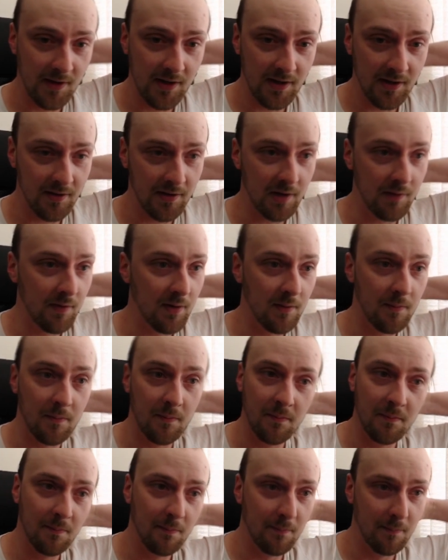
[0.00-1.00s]
and even
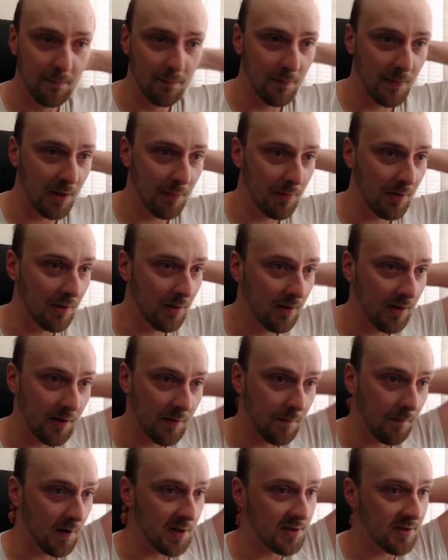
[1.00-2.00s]
maybe get
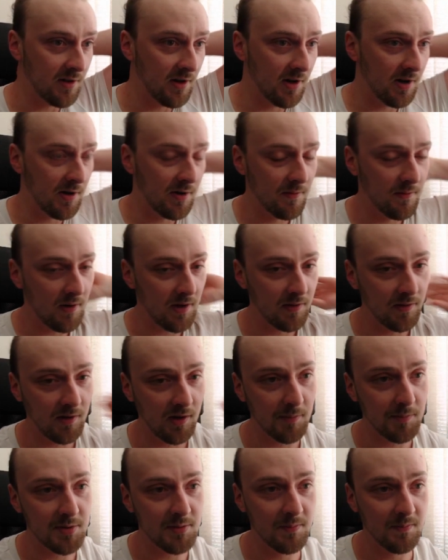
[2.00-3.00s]
frustrated at
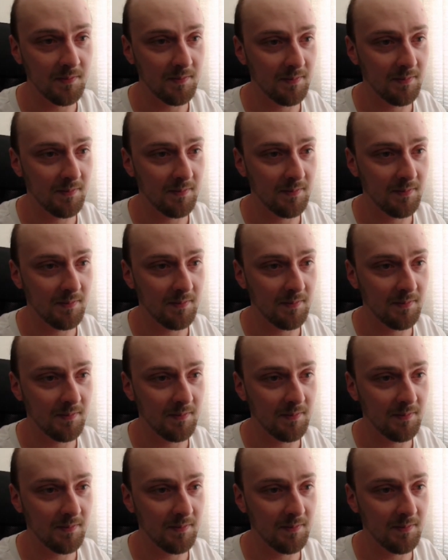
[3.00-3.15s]
times.